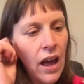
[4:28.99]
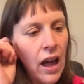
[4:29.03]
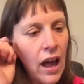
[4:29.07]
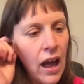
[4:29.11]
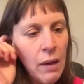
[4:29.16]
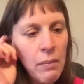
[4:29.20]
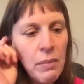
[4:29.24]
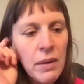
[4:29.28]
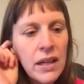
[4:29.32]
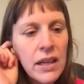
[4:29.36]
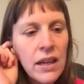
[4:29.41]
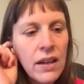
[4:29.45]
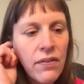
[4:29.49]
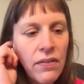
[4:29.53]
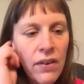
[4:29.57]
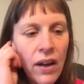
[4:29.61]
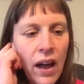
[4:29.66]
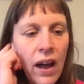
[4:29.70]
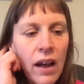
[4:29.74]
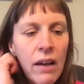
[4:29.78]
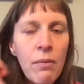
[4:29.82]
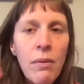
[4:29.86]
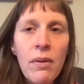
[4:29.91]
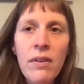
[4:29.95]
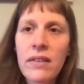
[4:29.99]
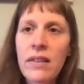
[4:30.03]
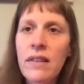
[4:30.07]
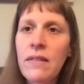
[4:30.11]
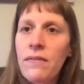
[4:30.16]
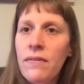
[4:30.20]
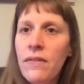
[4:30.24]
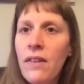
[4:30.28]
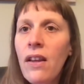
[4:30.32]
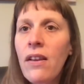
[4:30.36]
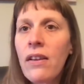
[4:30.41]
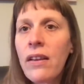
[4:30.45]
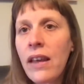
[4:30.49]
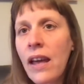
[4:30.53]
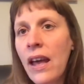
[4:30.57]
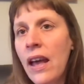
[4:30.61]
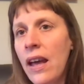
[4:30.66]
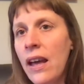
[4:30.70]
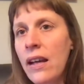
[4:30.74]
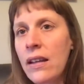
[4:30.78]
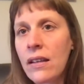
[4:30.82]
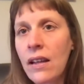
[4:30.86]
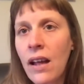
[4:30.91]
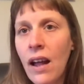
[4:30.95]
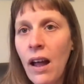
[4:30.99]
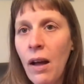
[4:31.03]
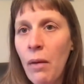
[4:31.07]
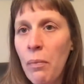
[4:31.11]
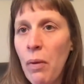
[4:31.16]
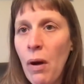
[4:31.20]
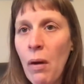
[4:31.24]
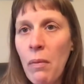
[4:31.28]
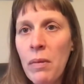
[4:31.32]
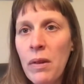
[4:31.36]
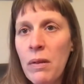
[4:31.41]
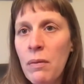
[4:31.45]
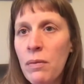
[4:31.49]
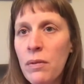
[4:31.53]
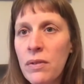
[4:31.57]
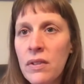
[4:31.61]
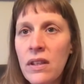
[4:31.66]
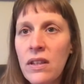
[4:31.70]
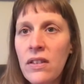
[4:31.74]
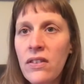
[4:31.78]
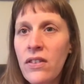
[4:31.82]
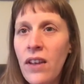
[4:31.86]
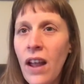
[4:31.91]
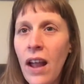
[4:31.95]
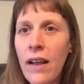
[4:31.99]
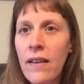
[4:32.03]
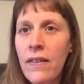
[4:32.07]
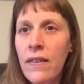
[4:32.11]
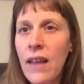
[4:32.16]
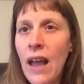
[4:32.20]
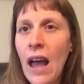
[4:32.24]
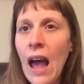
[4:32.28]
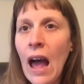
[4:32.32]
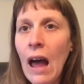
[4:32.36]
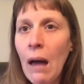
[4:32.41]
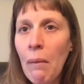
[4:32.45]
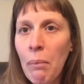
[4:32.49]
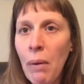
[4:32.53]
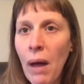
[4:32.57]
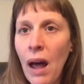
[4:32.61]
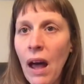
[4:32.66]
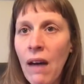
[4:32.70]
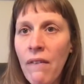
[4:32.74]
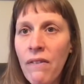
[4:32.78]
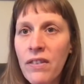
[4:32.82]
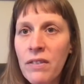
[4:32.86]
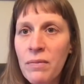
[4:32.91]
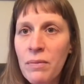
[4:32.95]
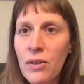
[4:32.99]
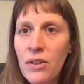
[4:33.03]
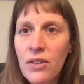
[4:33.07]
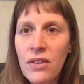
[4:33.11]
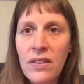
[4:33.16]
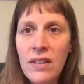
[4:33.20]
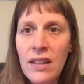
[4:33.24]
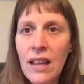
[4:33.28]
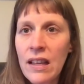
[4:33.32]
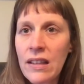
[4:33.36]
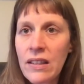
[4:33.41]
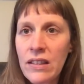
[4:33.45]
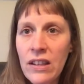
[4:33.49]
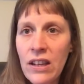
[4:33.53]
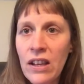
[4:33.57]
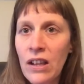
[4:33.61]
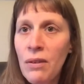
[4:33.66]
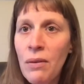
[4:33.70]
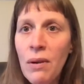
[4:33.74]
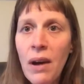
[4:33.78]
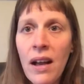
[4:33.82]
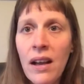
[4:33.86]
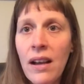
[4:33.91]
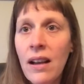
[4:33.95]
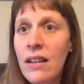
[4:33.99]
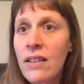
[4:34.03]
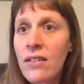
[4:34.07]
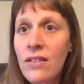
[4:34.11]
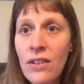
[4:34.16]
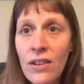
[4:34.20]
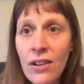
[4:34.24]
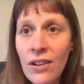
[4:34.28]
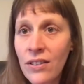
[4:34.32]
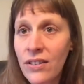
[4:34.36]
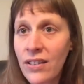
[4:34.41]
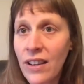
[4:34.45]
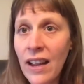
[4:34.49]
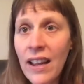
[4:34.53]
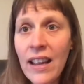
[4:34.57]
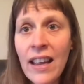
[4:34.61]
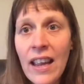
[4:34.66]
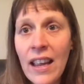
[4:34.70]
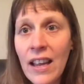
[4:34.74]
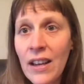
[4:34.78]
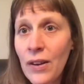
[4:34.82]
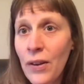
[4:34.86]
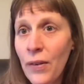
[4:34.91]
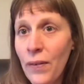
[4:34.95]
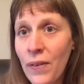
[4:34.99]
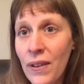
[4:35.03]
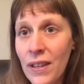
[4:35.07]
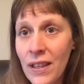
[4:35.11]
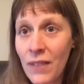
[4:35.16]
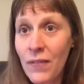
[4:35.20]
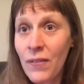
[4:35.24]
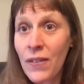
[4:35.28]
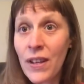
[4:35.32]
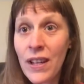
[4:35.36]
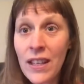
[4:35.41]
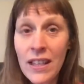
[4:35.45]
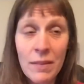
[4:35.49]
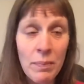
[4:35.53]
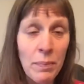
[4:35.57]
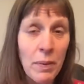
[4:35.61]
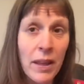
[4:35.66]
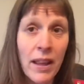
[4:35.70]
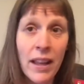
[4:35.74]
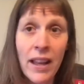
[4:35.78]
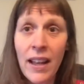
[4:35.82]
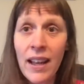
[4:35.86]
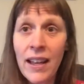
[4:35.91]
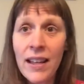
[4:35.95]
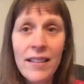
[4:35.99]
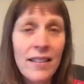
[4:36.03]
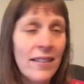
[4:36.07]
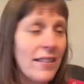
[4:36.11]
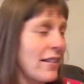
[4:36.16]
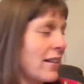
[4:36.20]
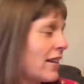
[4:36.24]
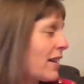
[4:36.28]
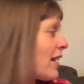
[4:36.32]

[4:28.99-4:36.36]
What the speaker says: I mean, if I wasn't vlogging, I probably wouldn't check the app half as much as I do, and I don't check it enough in the first place,